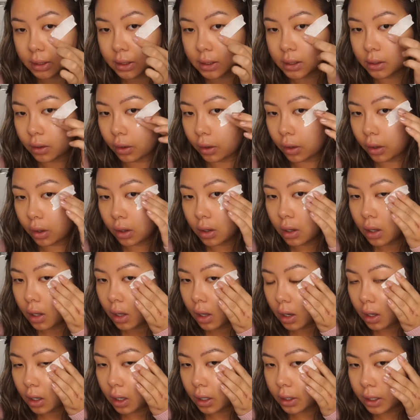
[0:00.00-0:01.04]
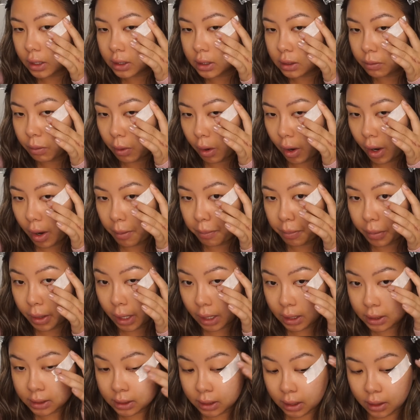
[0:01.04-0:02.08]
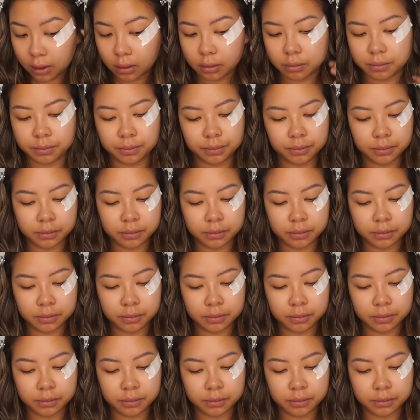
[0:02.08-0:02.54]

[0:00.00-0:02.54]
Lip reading: So that's where I place it.